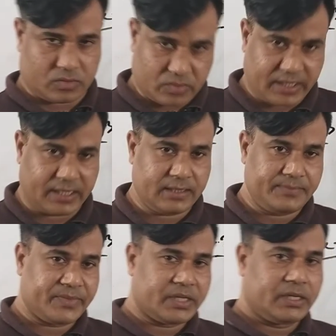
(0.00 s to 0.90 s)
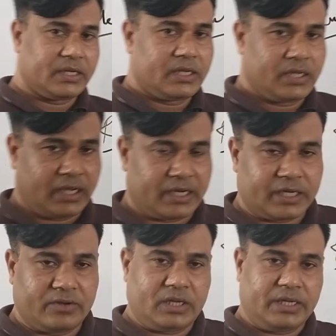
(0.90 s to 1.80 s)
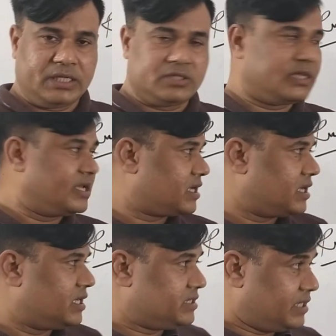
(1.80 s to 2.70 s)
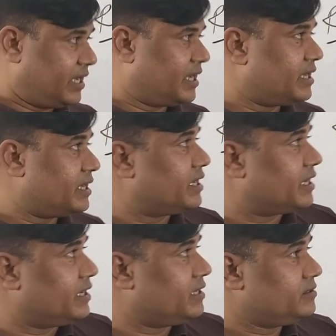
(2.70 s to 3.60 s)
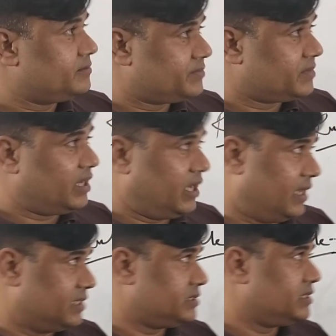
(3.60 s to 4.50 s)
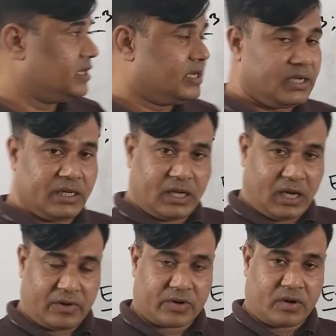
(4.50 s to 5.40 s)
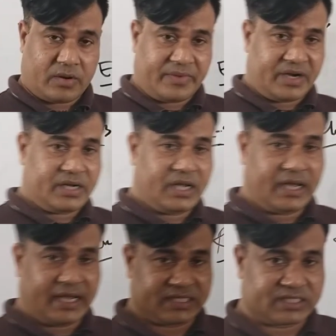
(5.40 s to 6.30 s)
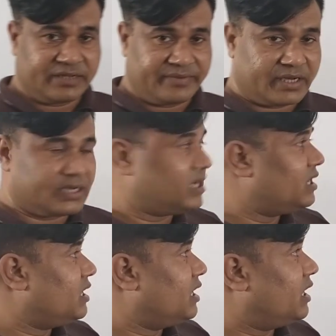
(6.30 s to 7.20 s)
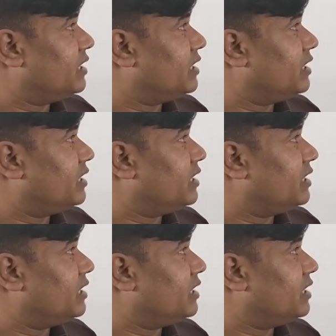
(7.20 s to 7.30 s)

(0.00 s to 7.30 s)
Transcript: well and you will enjoy the class again and again, as our government has given a